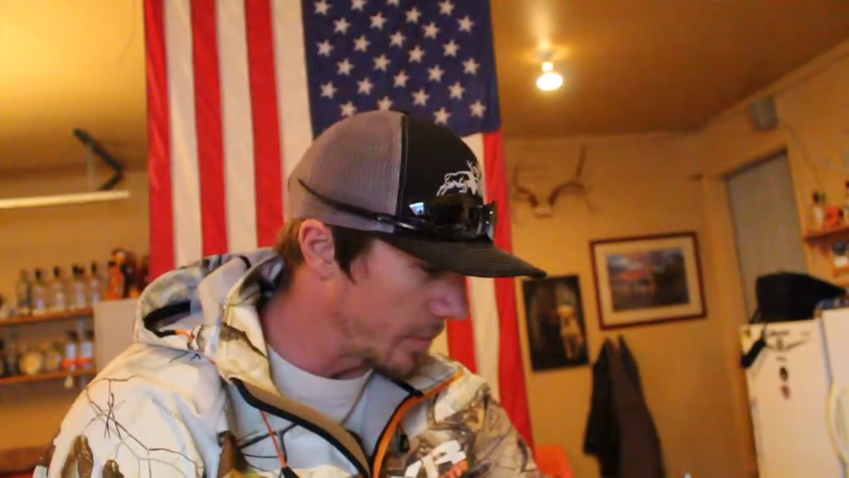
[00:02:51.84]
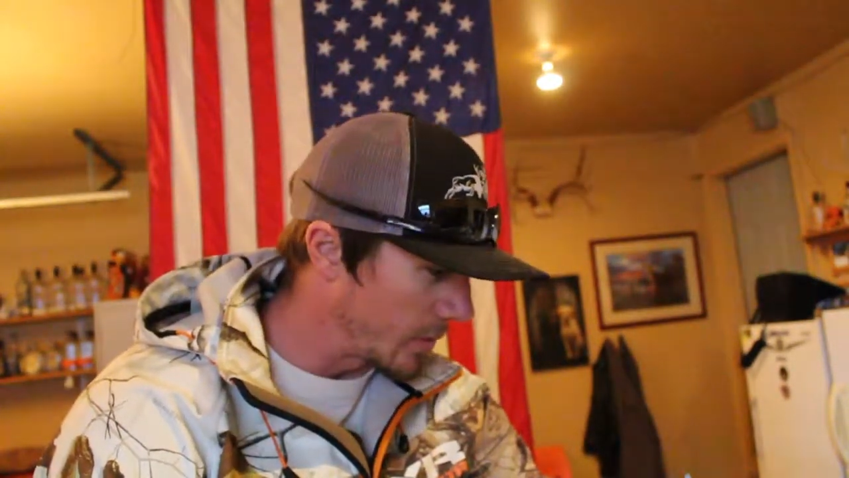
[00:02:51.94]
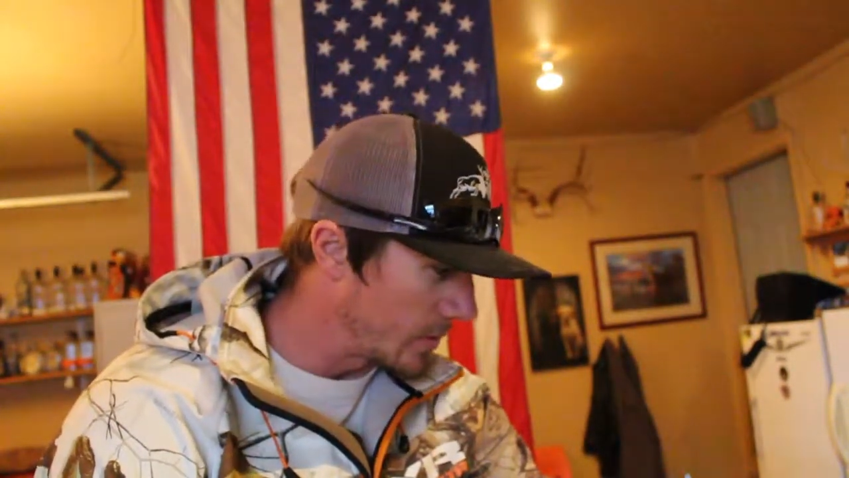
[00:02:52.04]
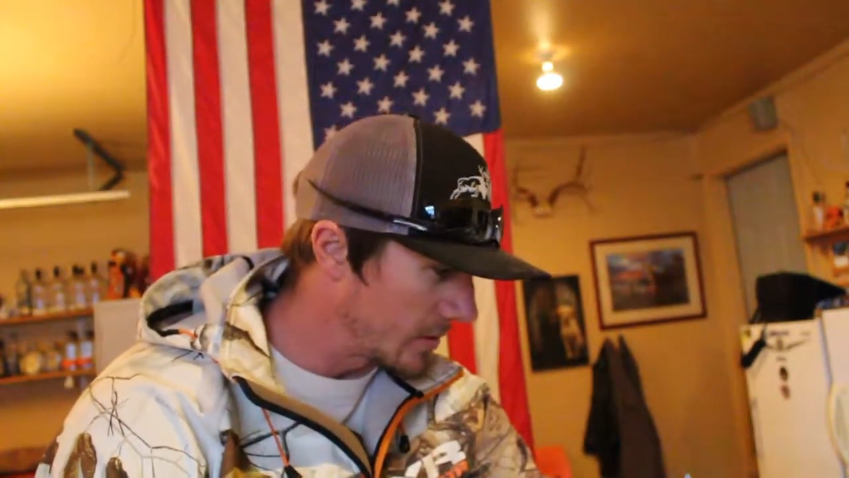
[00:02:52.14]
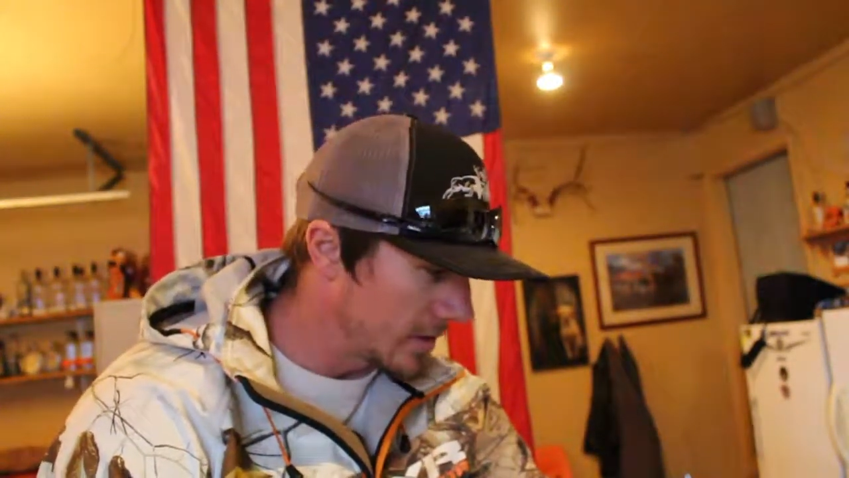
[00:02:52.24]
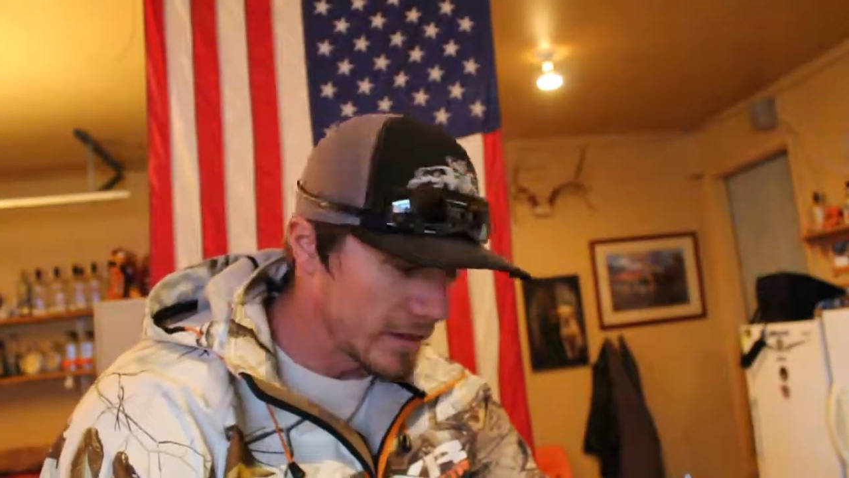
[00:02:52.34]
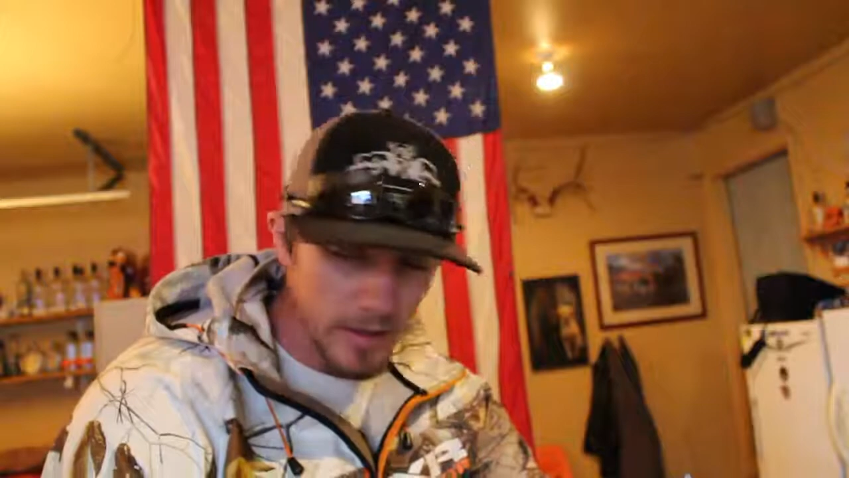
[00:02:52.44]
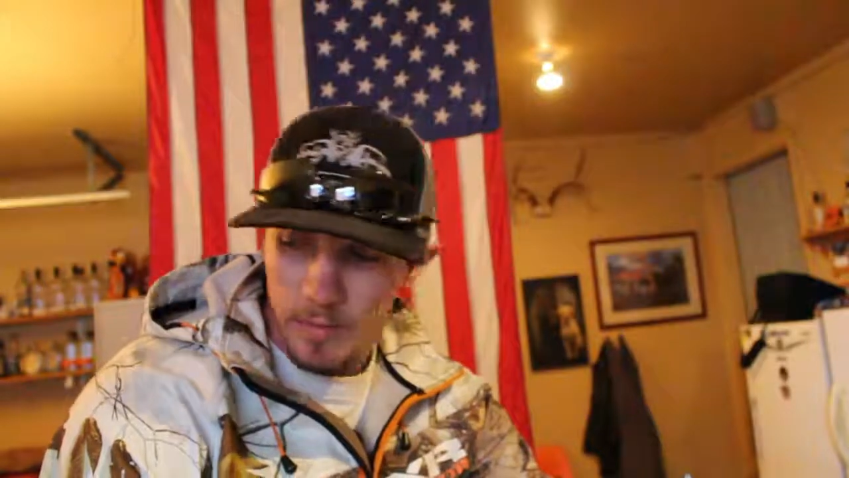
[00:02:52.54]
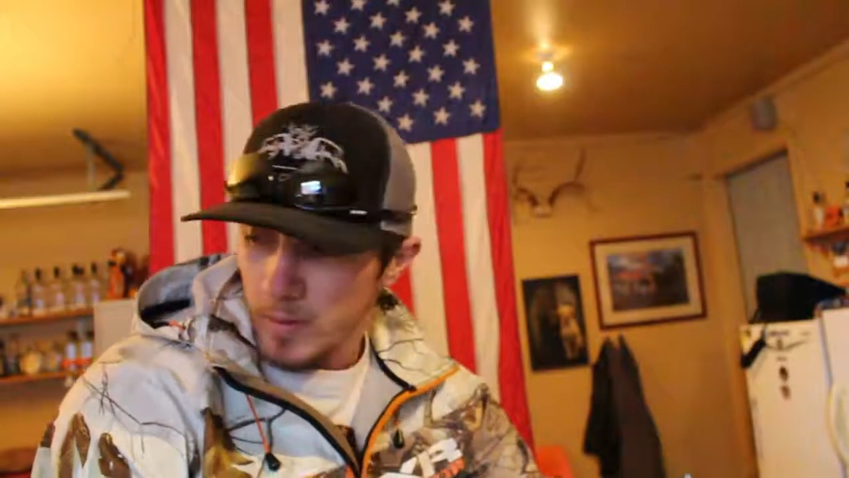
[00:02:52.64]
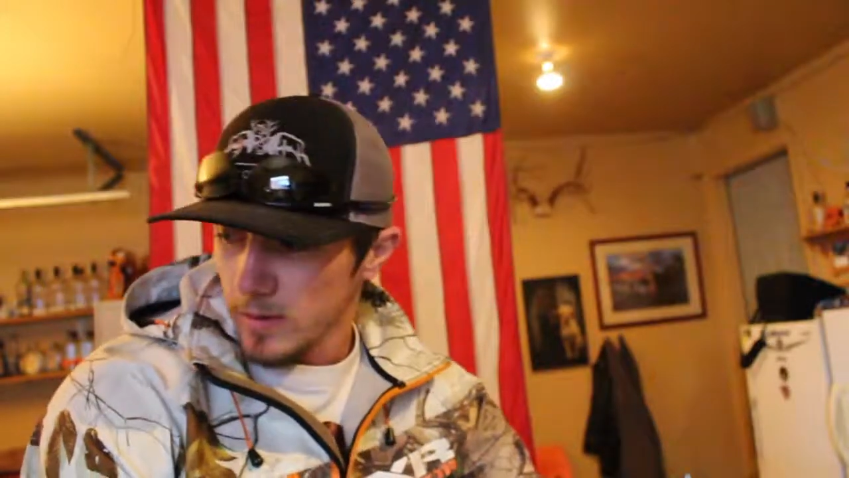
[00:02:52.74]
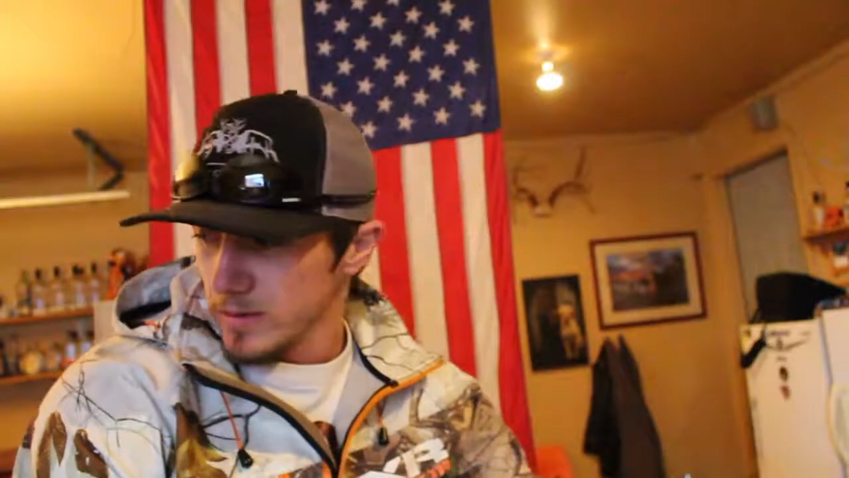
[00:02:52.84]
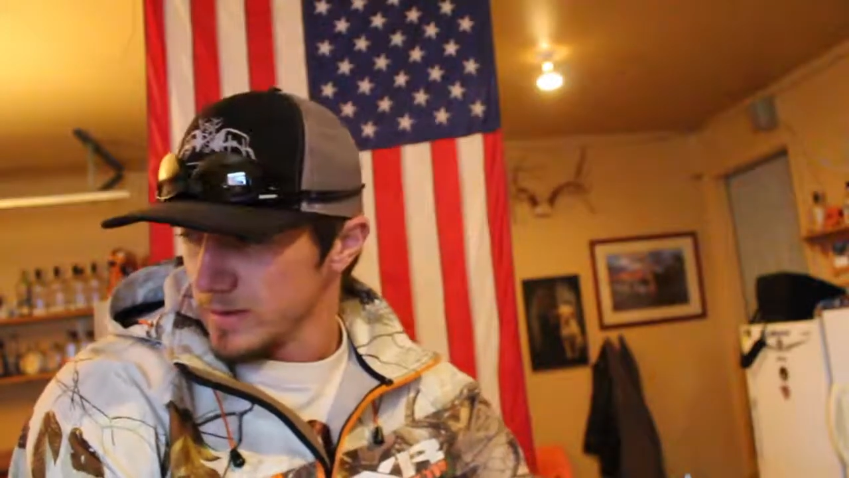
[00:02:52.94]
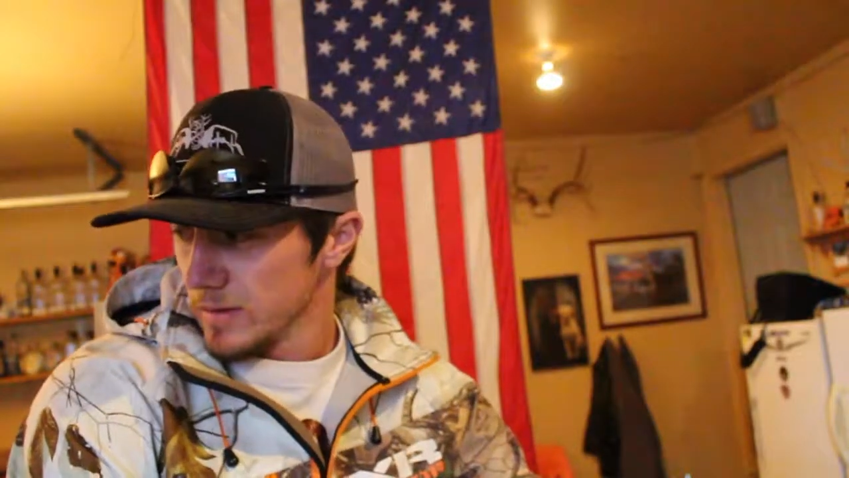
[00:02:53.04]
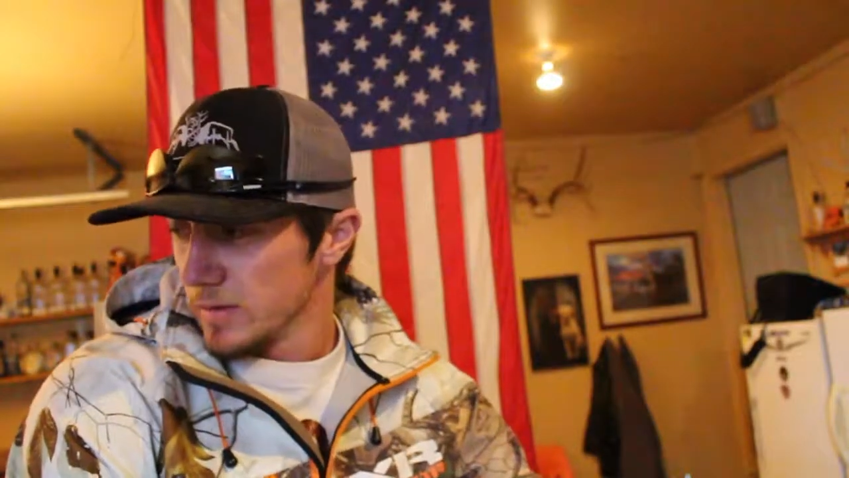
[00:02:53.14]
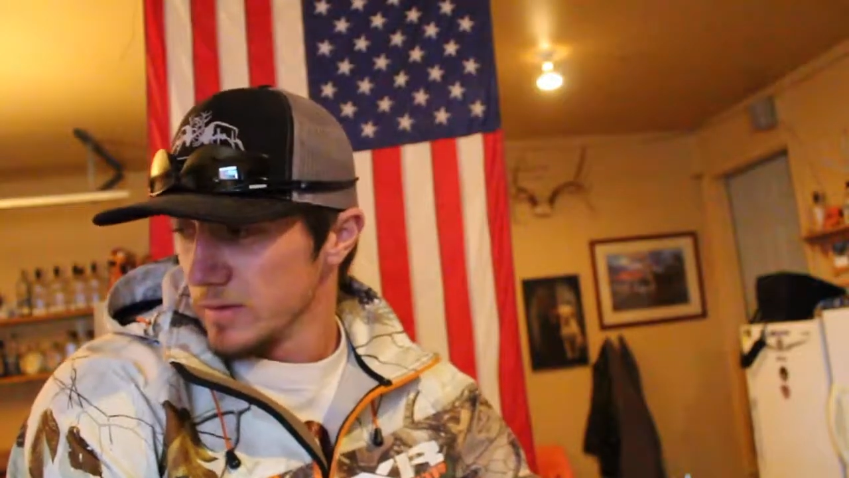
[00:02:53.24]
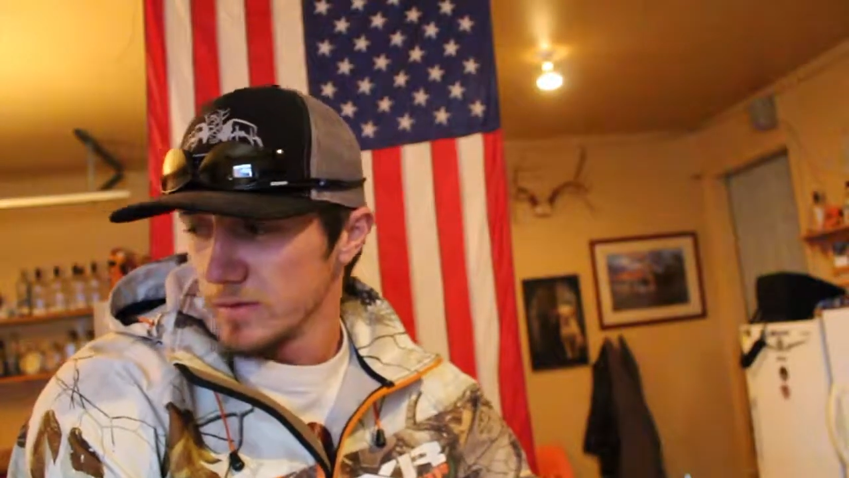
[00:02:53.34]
boat cleaned up, put all these lures